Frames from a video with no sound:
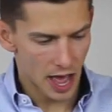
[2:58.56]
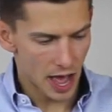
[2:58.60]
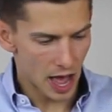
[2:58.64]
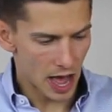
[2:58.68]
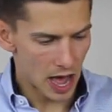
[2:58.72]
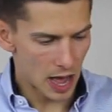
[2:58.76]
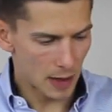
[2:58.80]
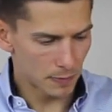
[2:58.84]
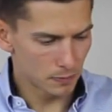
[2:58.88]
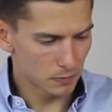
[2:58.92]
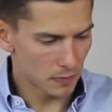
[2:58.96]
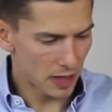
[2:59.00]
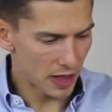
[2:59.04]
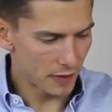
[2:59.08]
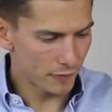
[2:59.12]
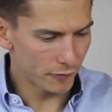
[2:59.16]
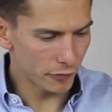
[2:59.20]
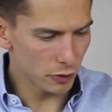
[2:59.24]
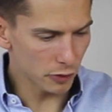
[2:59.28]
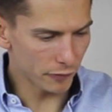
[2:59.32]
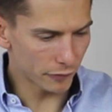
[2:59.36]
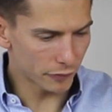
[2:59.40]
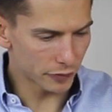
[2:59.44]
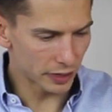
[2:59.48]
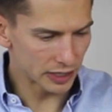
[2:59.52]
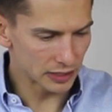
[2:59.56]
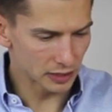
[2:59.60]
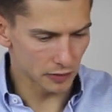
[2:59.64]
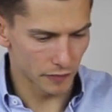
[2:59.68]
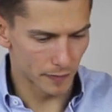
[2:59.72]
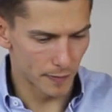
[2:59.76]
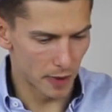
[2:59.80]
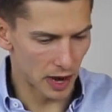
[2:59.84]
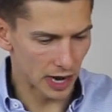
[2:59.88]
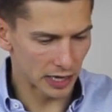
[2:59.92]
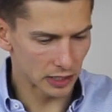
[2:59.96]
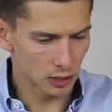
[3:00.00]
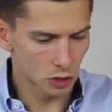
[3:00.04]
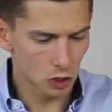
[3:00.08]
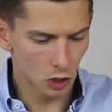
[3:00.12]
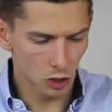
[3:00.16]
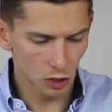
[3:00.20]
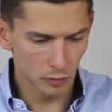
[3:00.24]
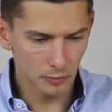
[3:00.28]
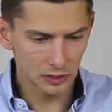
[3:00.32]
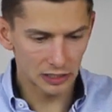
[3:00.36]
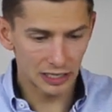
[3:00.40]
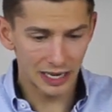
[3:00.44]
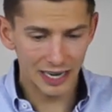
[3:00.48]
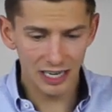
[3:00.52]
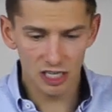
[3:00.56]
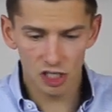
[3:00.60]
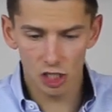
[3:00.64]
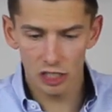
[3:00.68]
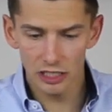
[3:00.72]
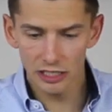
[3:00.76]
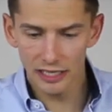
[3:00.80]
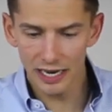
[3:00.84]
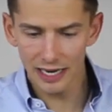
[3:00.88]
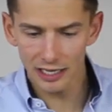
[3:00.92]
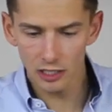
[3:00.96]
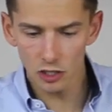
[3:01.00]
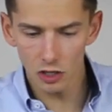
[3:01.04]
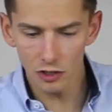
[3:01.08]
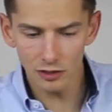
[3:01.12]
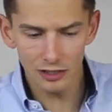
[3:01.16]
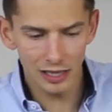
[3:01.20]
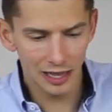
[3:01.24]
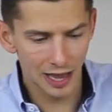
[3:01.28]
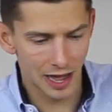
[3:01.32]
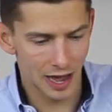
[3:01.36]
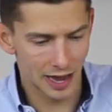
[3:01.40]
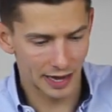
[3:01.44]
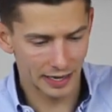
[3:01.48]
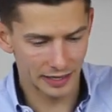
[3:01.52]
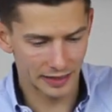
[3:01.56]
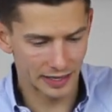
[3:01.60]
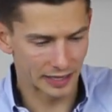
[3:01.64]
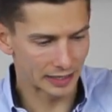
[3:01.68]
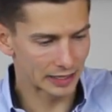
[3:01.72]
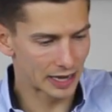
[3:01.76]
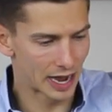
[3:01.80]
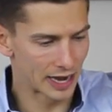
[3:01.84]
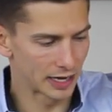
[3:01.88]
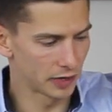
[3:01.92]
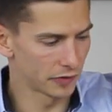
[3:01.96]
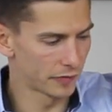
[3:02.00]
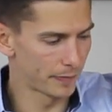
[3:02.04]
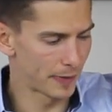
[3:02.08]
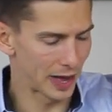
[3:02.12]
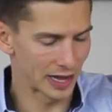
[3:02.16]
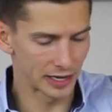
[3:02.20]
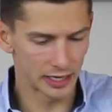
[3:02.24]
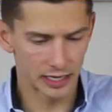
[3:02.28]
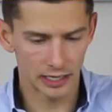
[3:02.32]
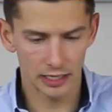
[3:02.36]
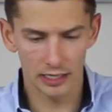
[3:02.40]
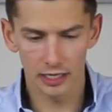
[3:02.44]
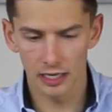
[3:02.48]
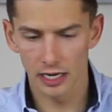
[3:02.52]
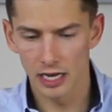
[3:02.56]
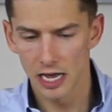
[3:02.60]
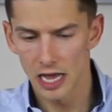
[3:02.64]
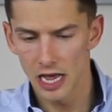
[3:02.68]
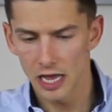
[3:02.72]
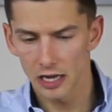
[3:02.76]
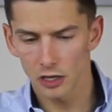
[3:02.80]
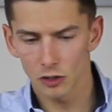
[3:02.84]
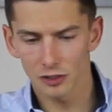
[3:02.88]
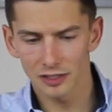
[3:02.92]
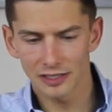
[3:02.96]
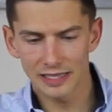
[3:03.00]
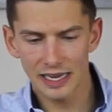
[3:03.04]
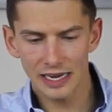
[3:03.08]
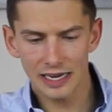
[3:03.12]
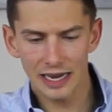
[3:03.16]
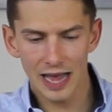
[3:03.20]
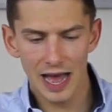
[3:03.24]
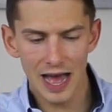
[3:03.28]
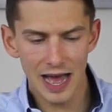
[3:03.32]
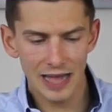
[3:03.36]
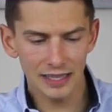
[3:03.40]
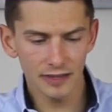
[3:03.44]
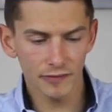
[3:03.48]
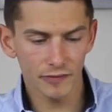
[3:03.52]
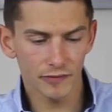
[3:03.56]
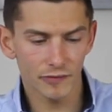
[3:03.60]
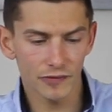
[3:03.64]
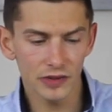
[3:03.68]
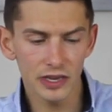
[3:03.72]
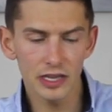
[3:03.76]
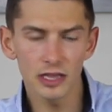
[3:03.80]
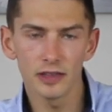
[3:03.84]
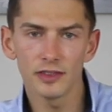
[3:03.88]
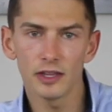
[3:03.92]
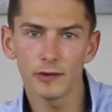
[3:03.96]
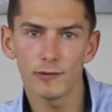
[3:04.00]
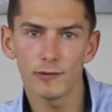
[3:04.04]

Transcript: A few friends of mine told me that actually they don't like that kind of padding because they can't feel the